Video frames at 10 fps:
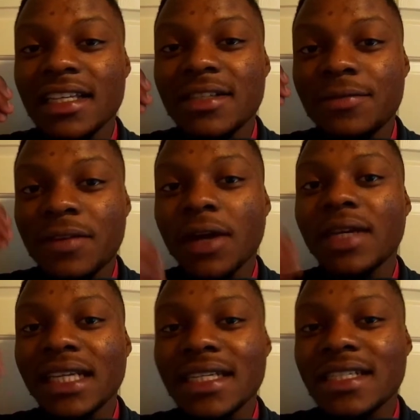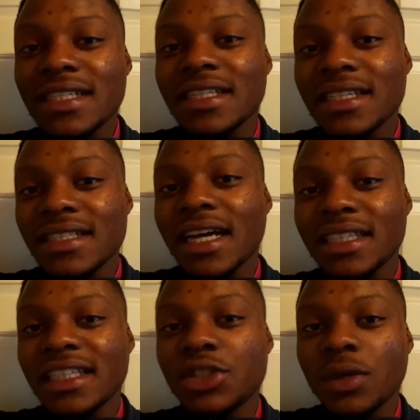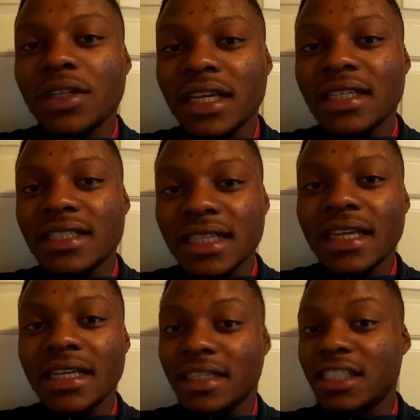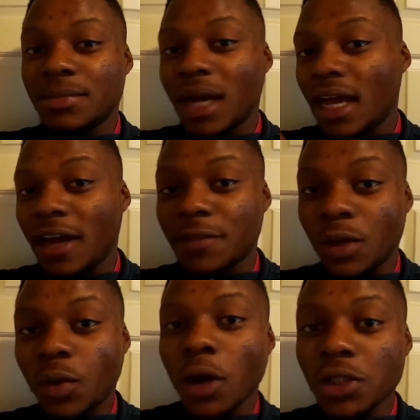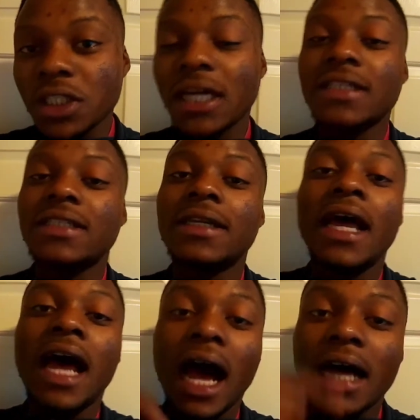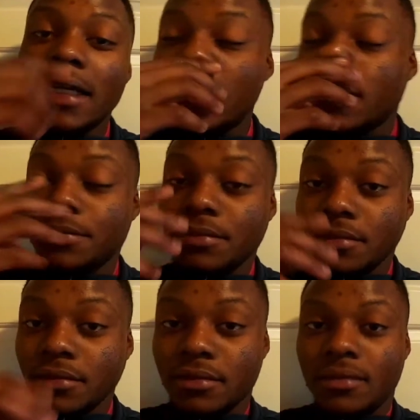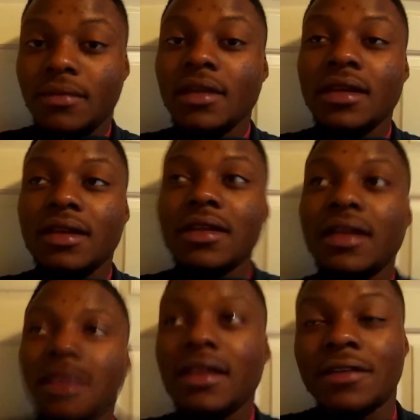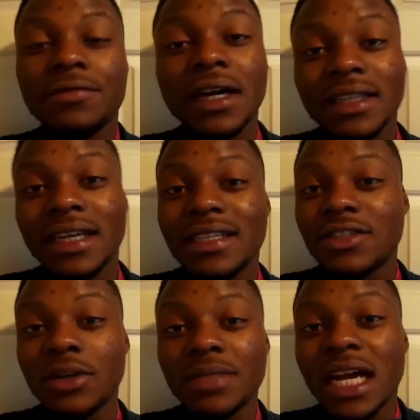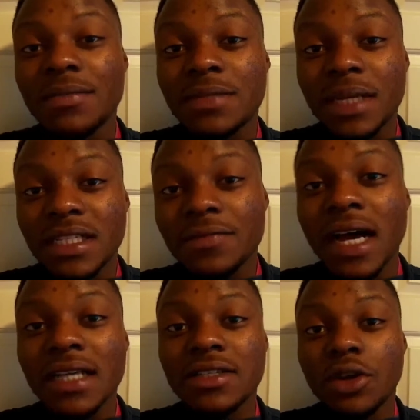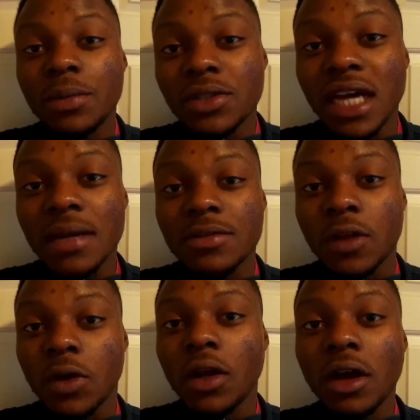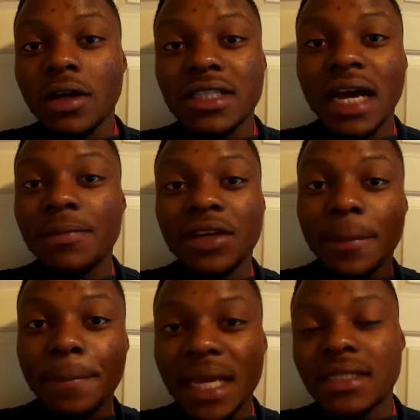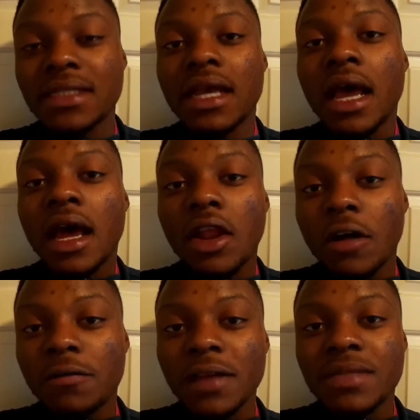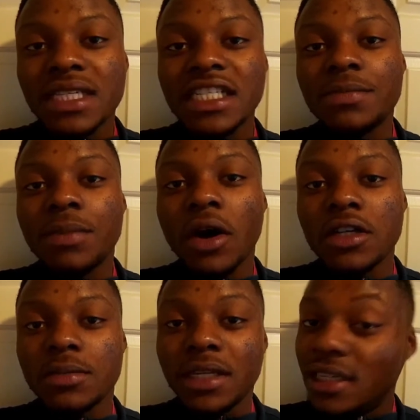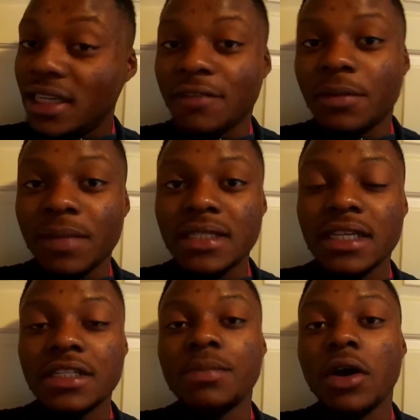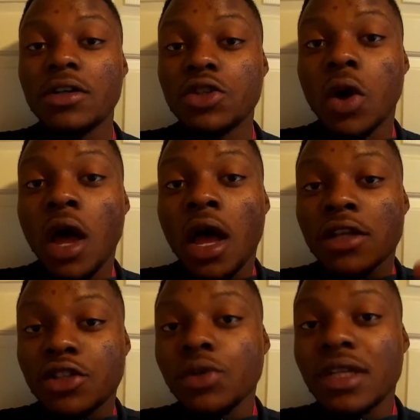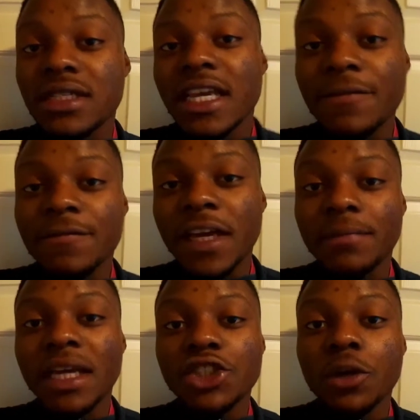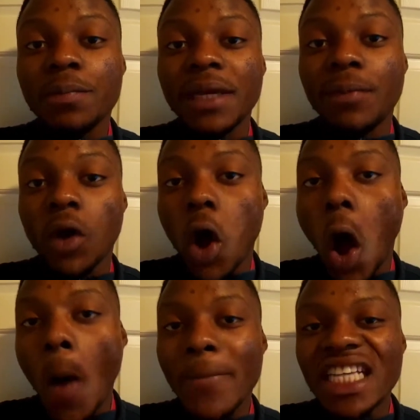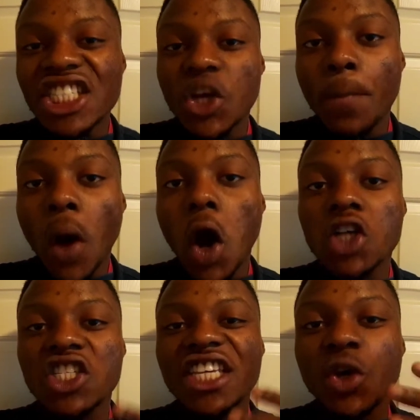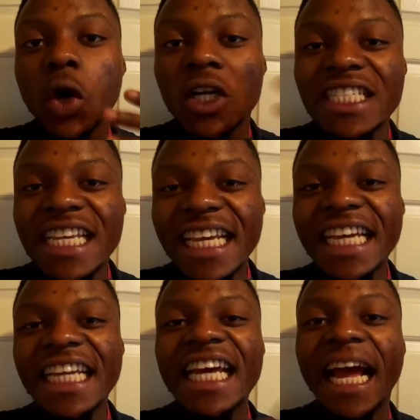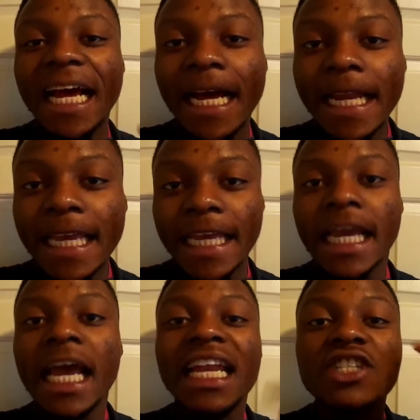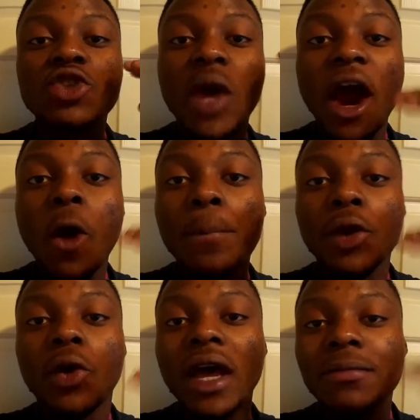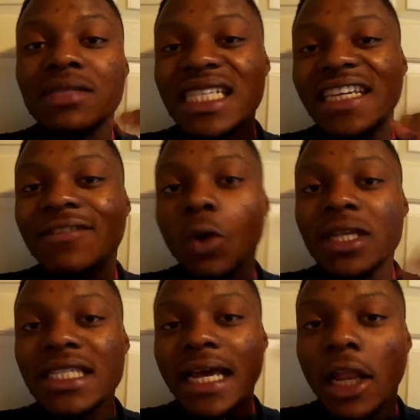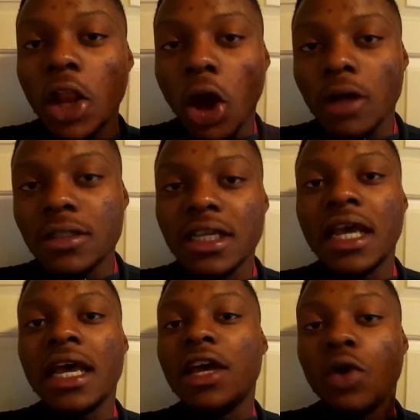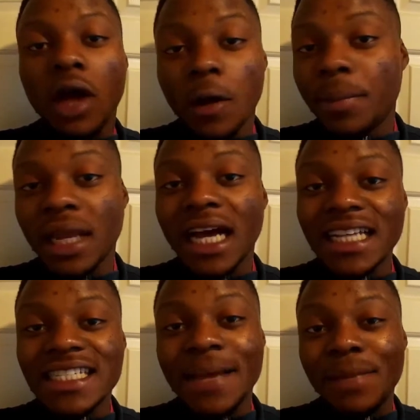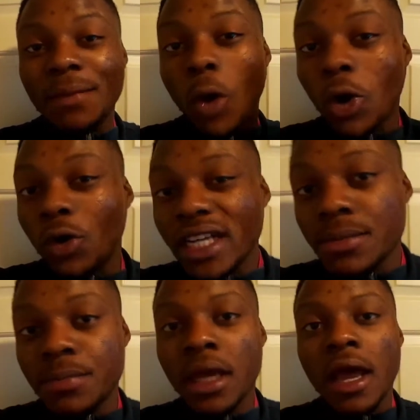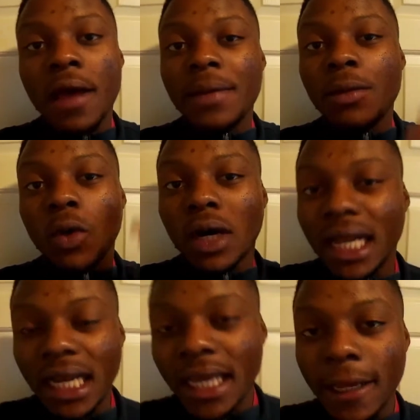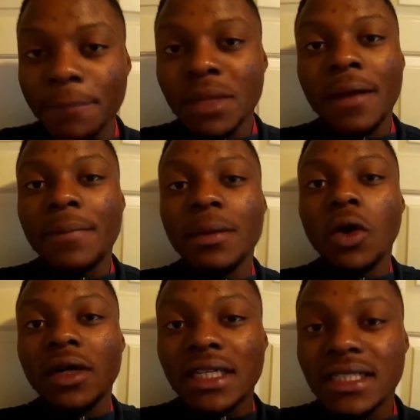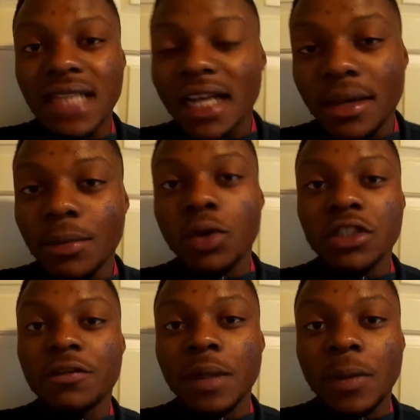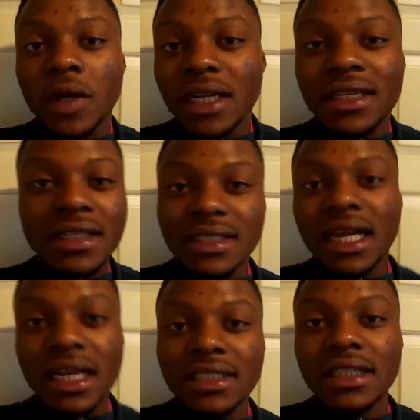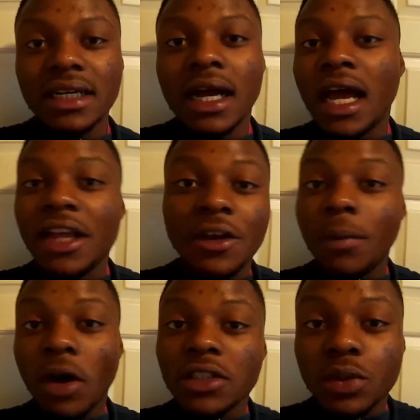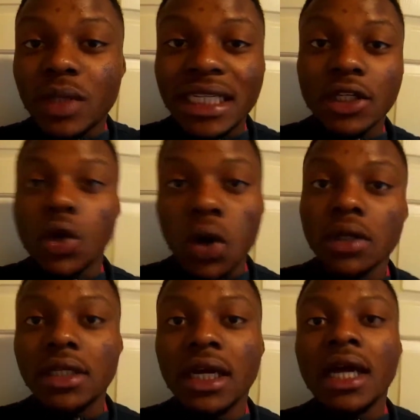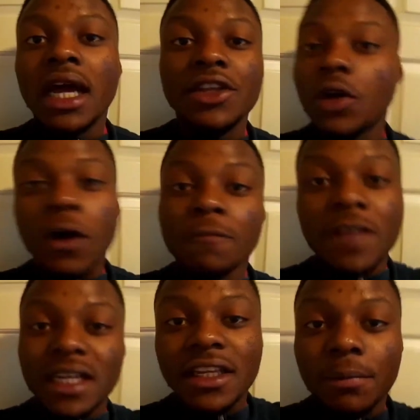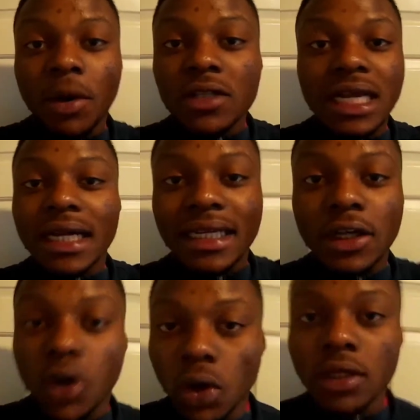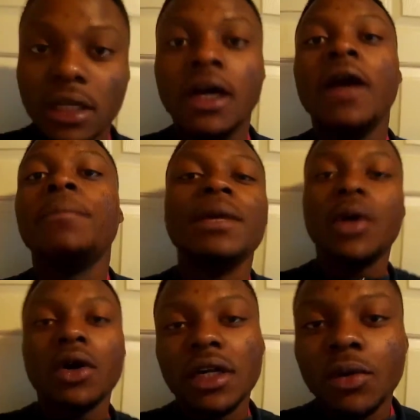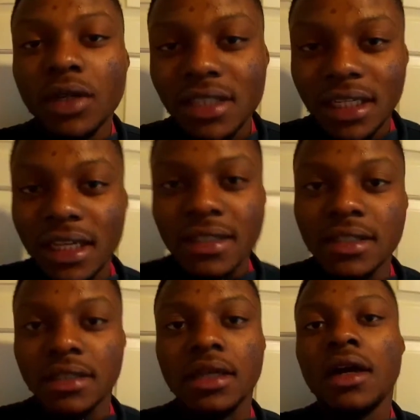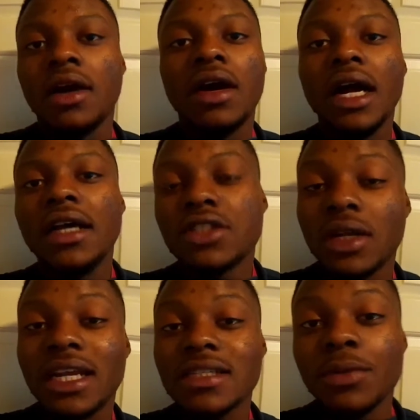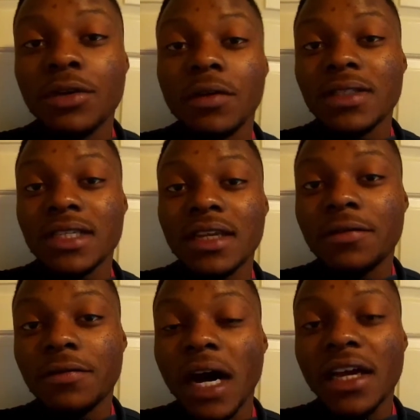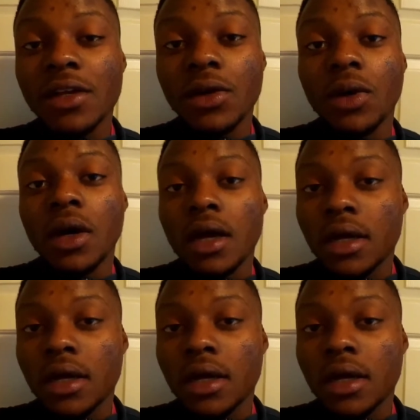it's very easy to understand each word that he's saying, despite having a Welsh accent and the fact that he sometimes spits fast, double time slow. A lot of the time you can miss a lot of MC's bars, but you can never miss his bars. So do the same thing. Make sure people can't miss your bars and you're articulate and clear. This will help your MC voice a lot. It will help it, like I said, be more crisp and be more clear and be more understandable. Because if people can understand you and your bars are really good and you're confident in your bars that they're good, people are going to want to listen. Alright, so let's move on to the final